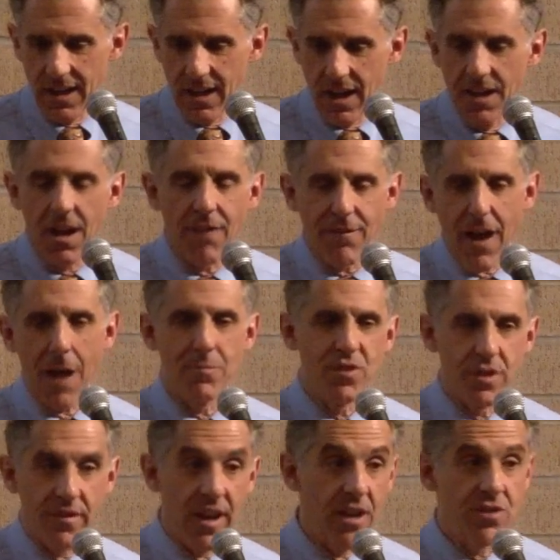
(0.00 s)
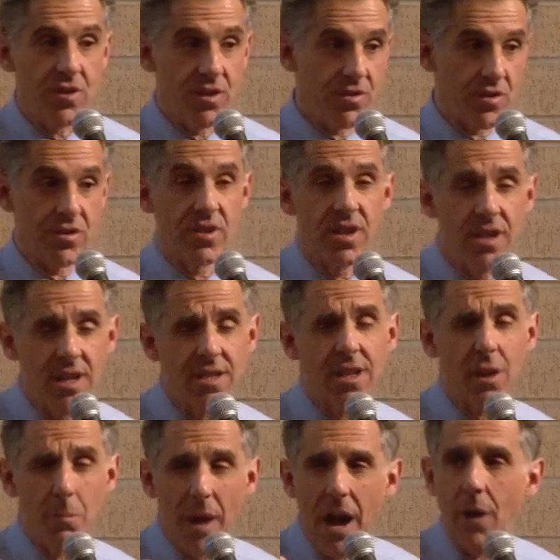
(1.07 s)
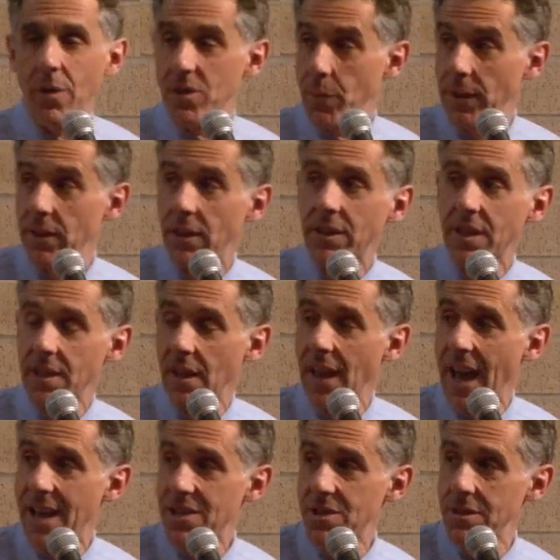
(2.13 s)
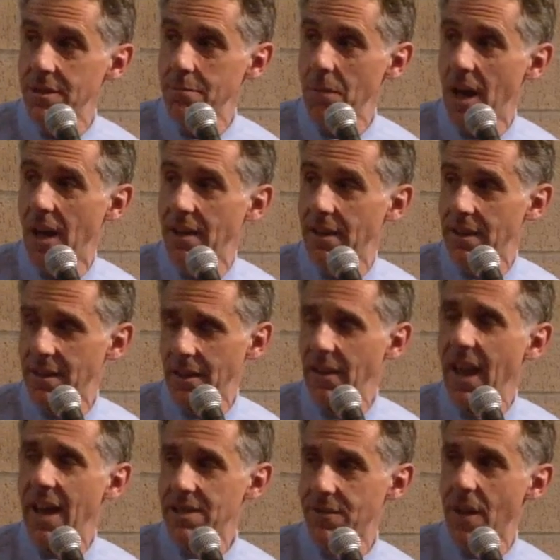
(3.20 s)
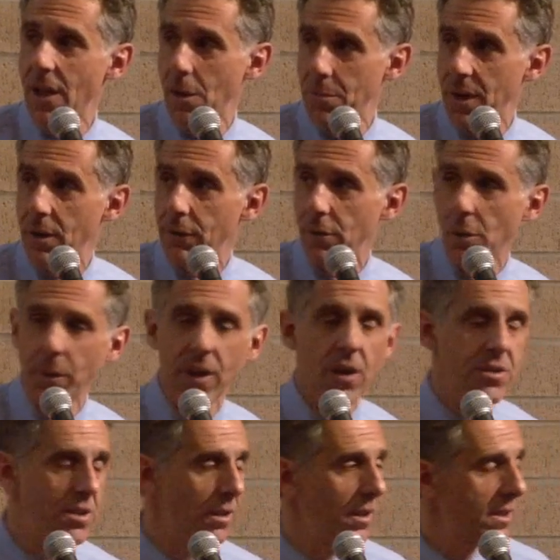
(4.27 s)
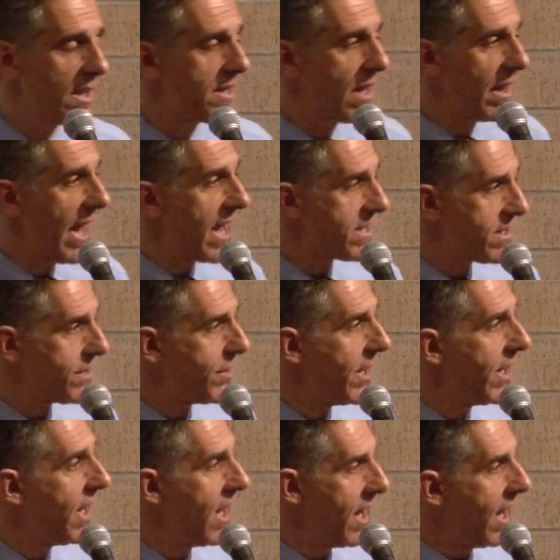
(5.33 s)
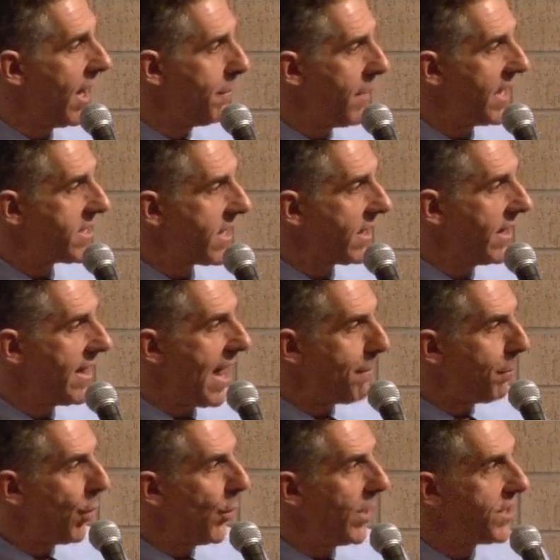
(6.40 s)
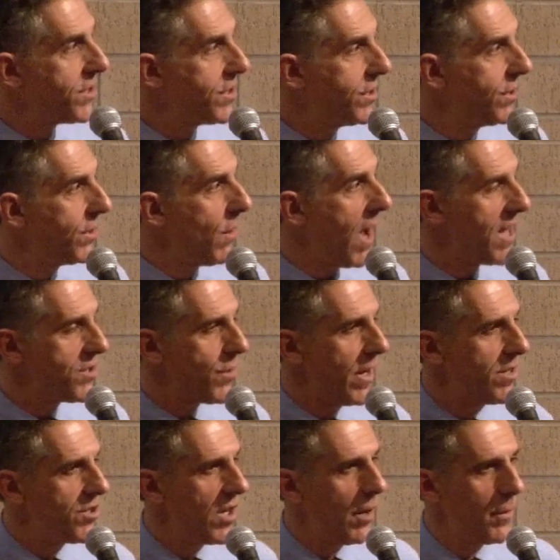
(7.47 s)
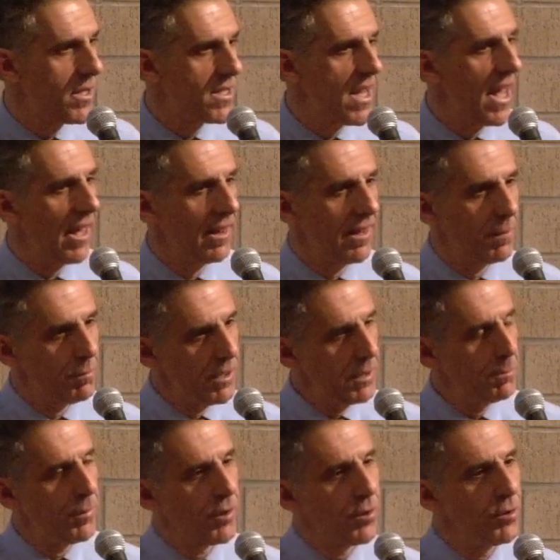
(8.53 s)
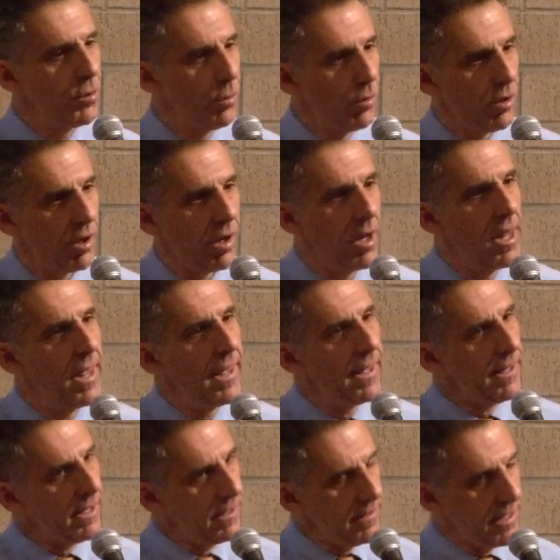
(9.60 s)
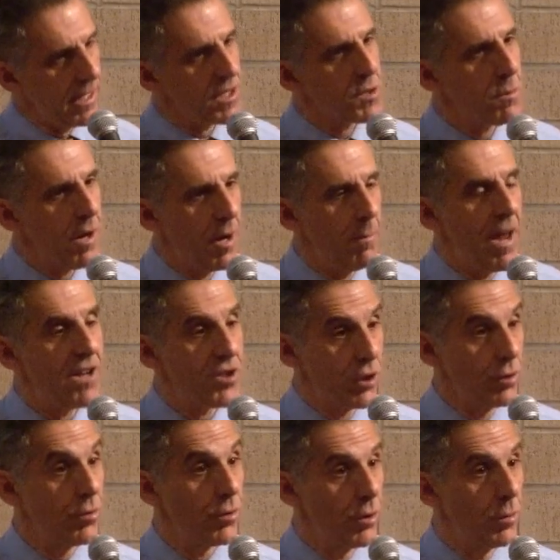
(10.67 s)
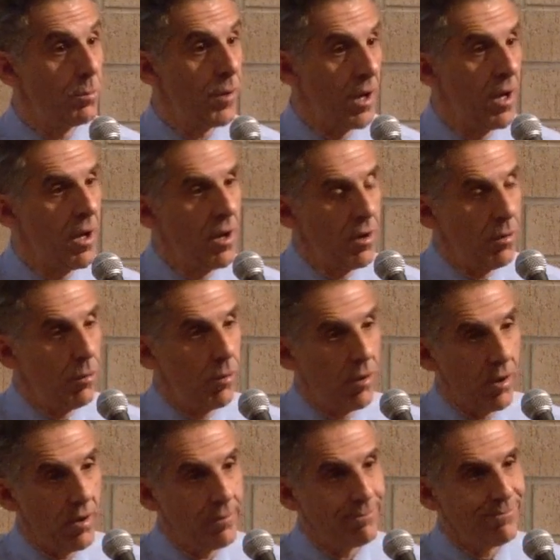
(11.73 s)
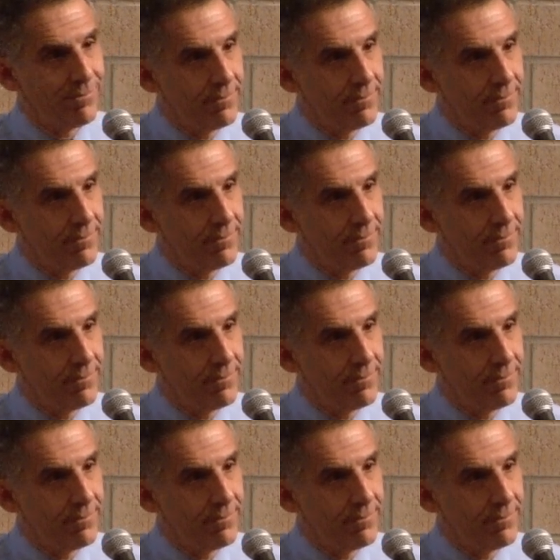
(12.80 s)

enough observations or statistical power. So we looked at the last follow-up interval. We also looked at the last 3. And basically that 0.2 odds ratio is saying that people who were in the experimental group were